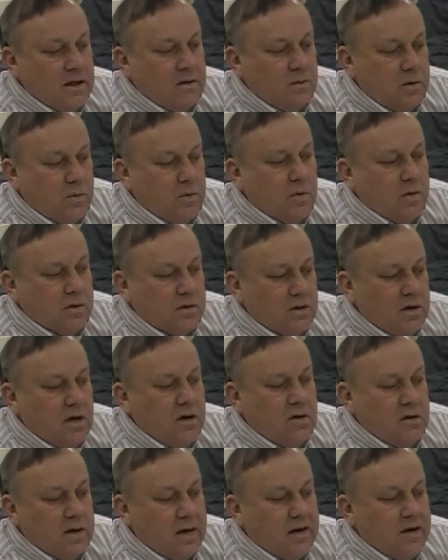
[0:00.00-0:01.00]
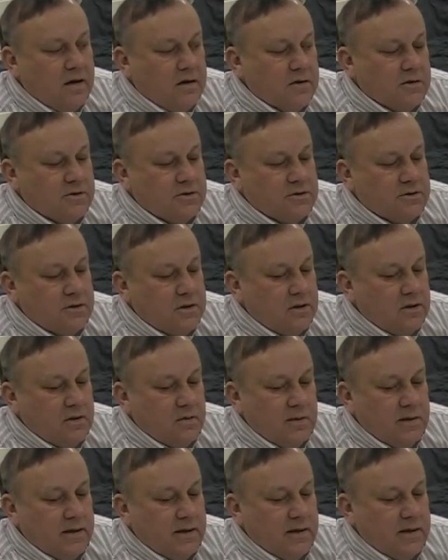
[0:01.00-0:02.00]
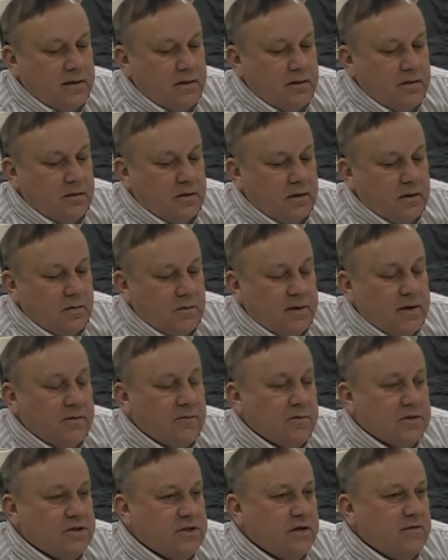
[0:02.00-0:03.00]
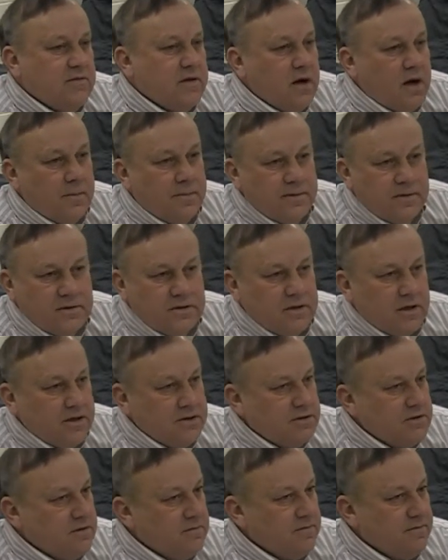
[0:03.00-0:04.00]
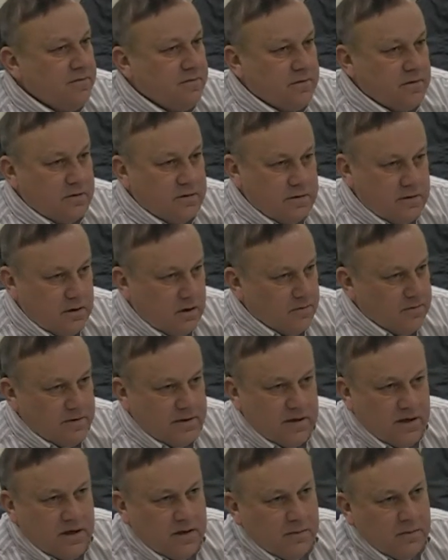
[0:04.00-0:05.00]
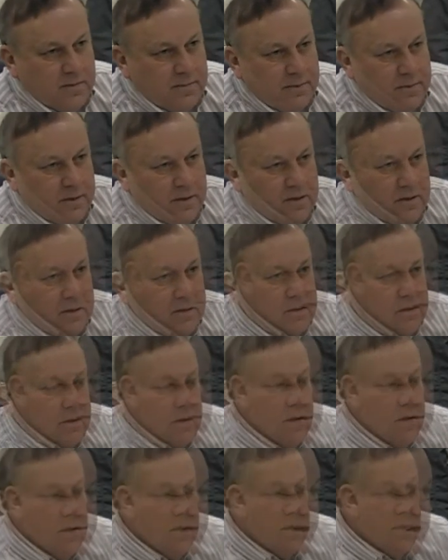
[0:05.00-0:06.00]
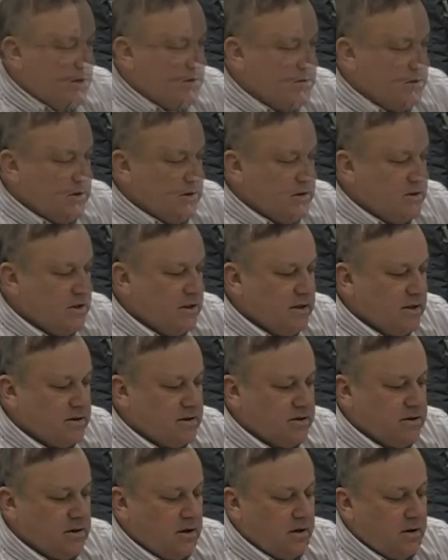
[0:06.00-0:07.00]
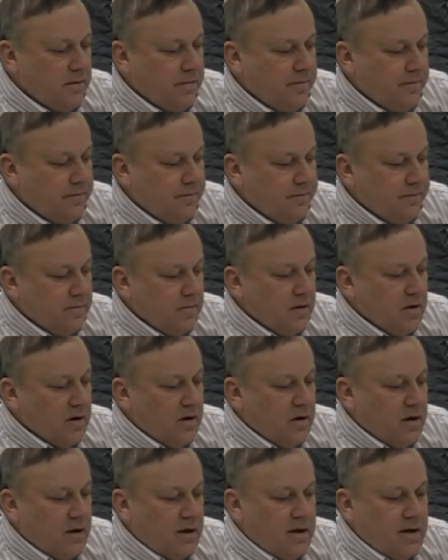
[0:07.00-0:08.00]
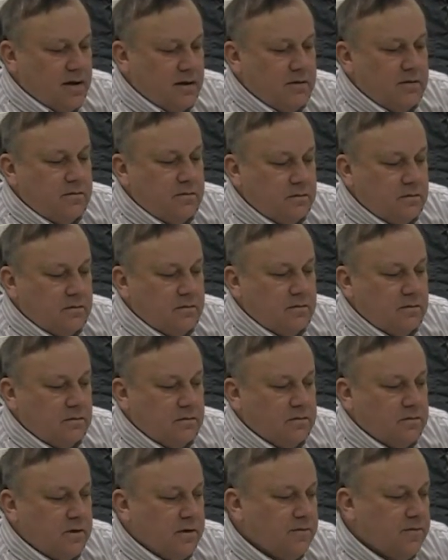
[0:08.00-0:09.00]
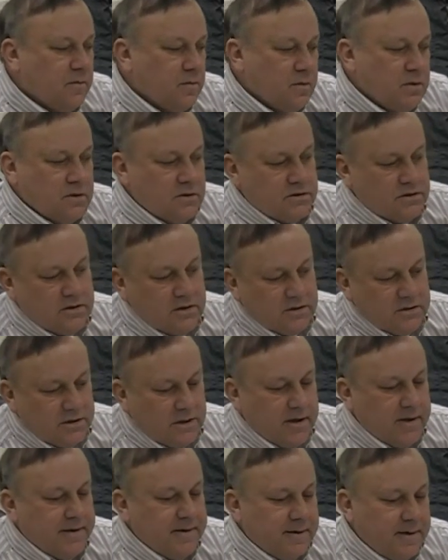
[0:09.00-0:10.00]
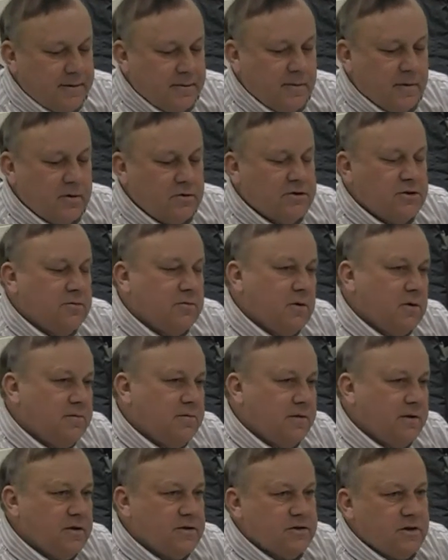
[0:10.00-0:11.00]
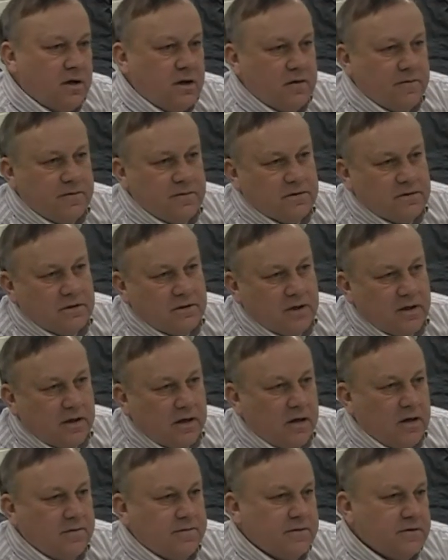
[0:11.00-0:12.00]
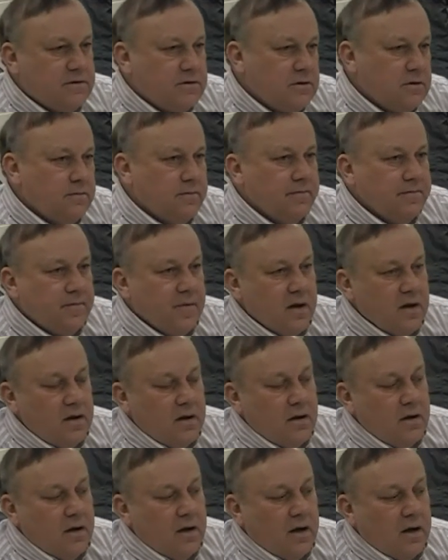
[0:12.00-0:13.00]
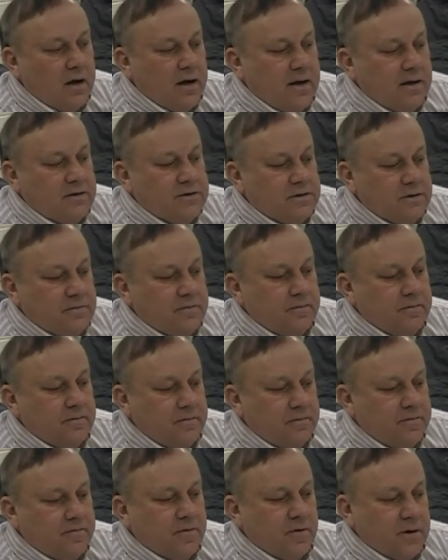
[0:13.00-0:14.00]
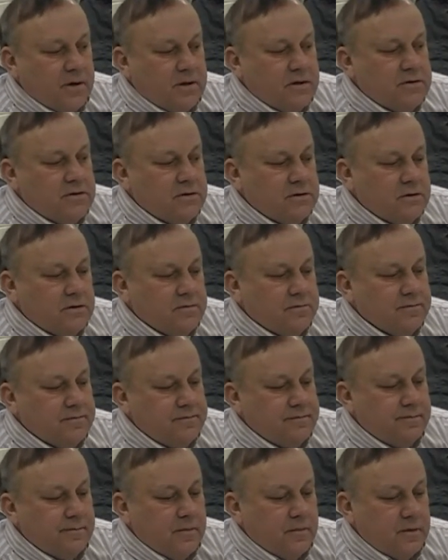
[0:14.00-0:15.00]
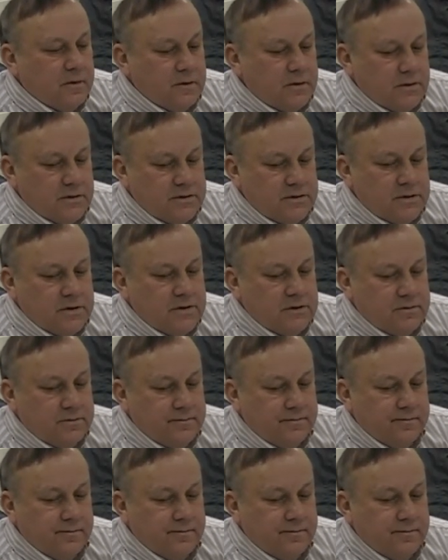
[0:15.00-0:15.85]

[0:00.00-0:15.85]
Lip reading: We worked long hours. We didn't receive compensation for the overtime we put in. In 2006, I had different ones says, hey, why don't you run for this office and that office? And I had some friends and that says,